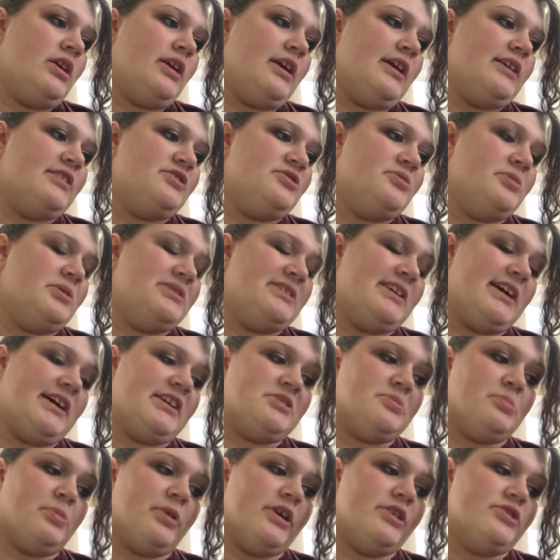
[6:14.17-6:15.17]
get to its
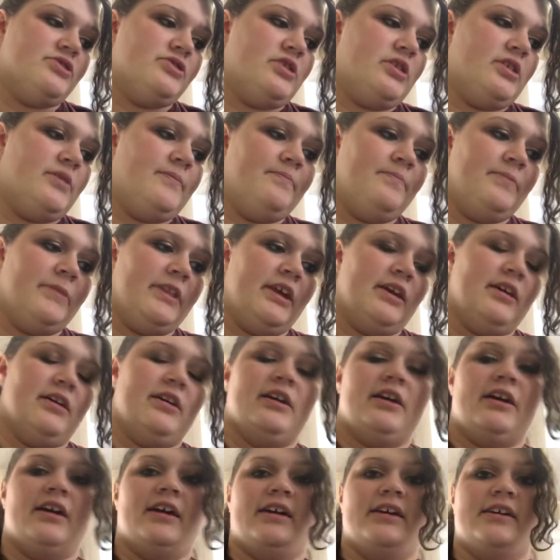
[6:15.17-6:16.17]
expiration,
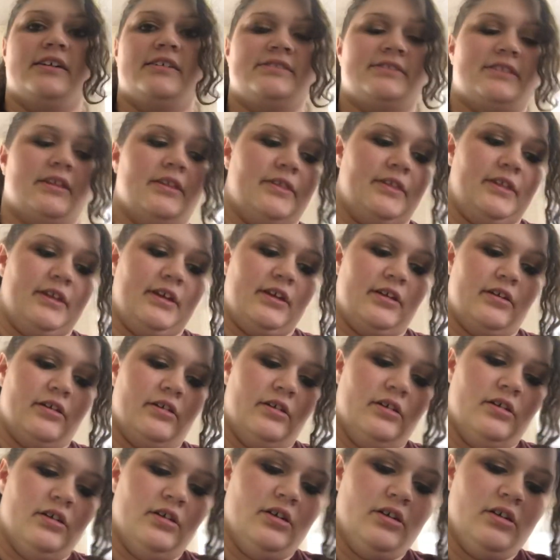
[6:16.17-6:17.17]
is
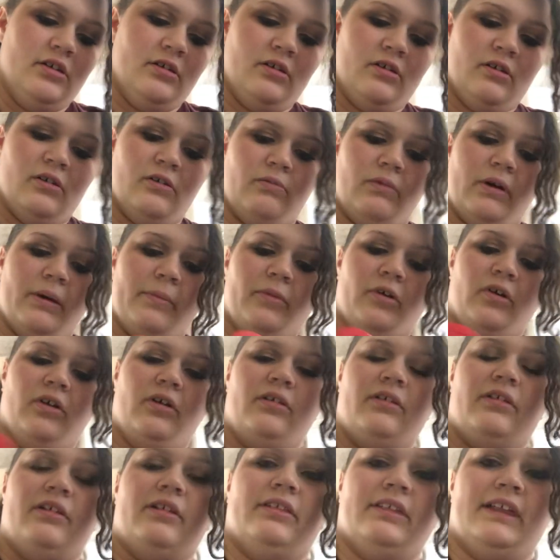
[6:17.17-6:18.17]
the
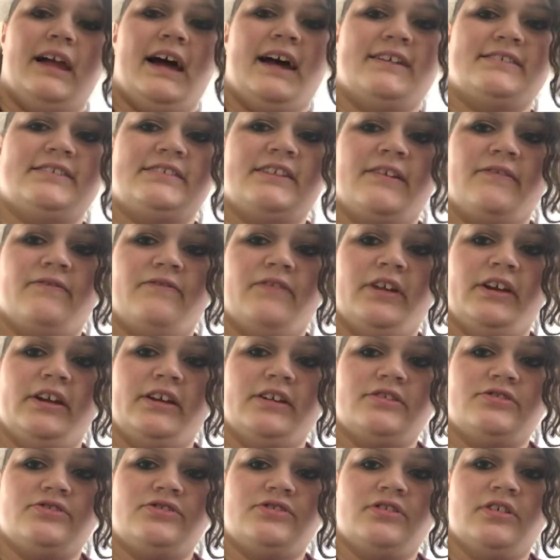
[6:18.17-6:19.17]
Rimmel Lasting
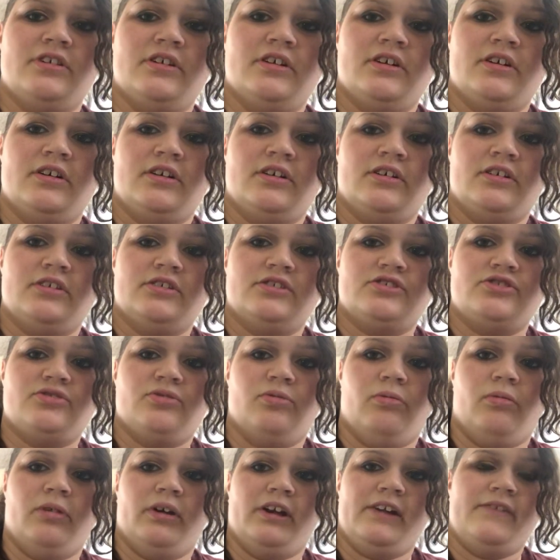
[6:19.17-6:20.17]
Finish
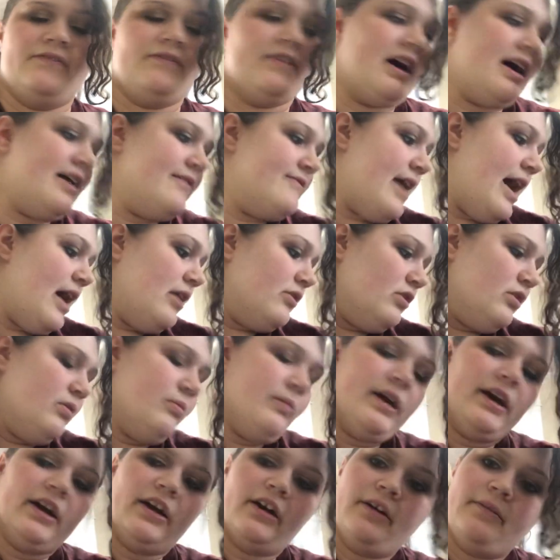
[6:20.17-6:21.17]
25-hour
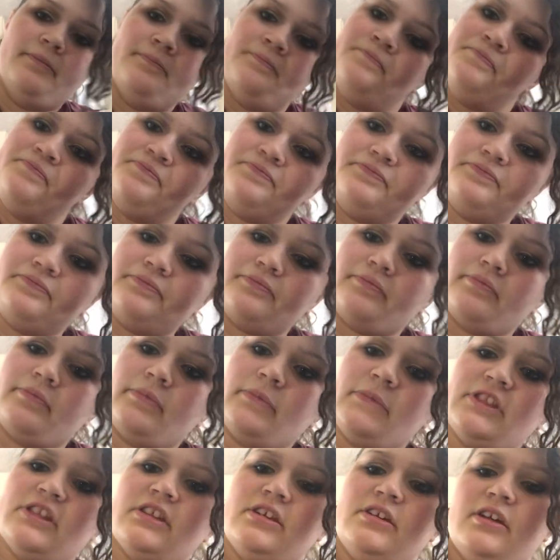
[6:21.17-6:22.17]
wear.
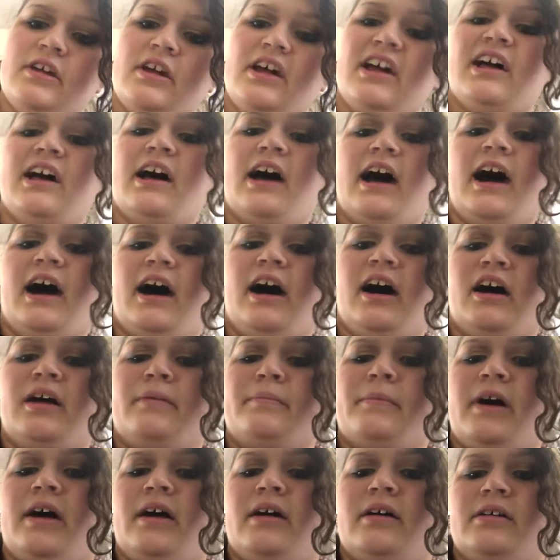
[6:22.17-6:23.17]

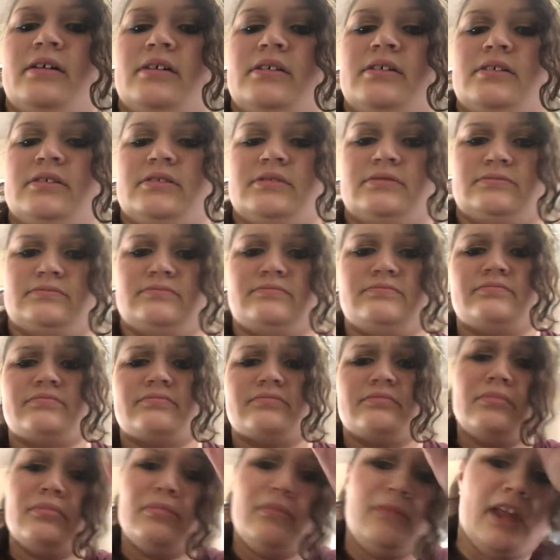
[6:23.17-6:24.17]

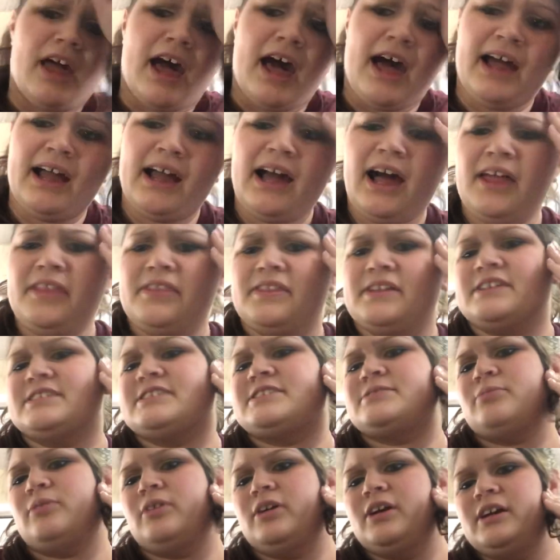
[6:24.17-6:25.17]
I got
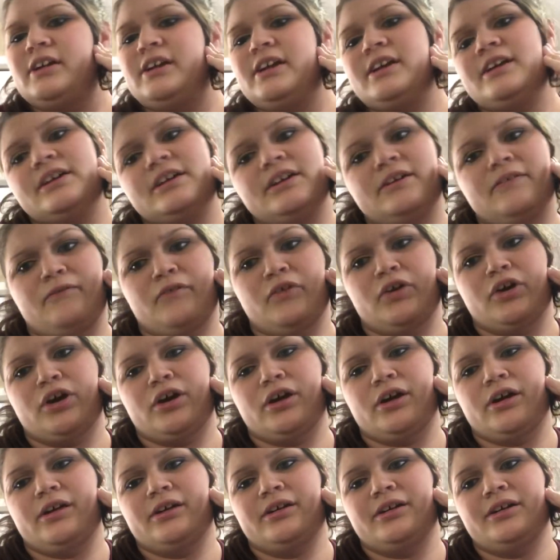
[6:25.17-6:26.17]
this one
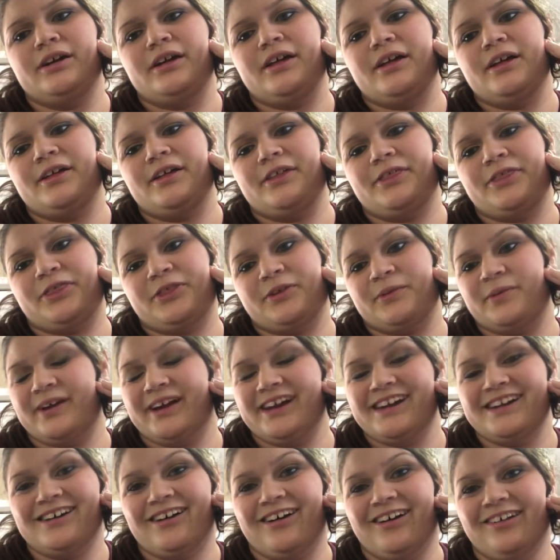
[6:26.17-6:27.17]
for
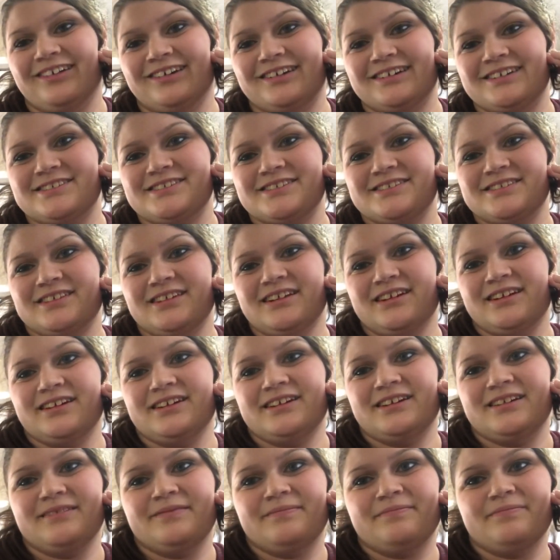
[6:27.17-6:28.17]
$3
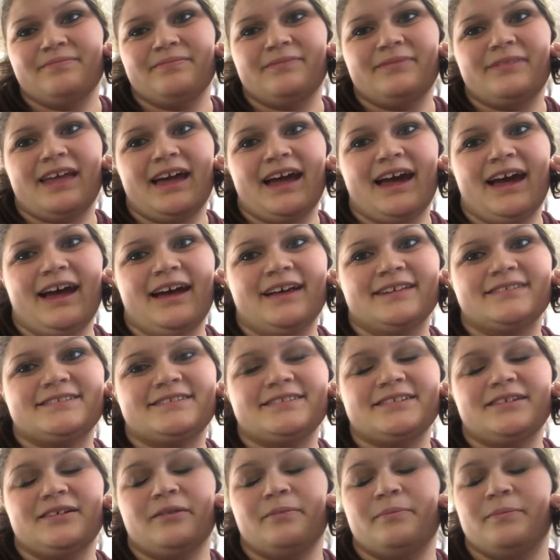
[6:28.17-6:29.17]
at
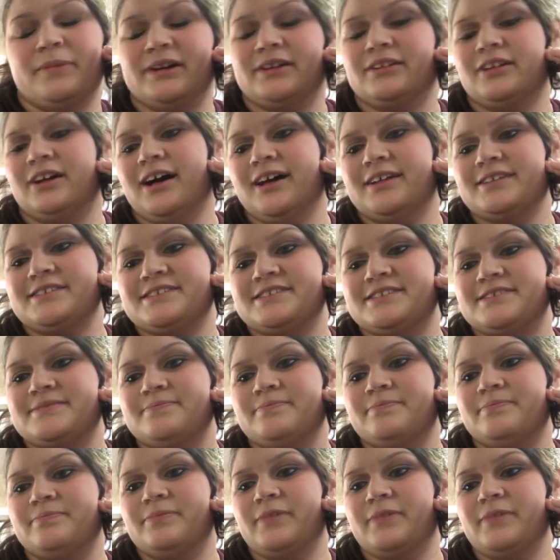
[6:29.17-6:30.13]
Big Lots.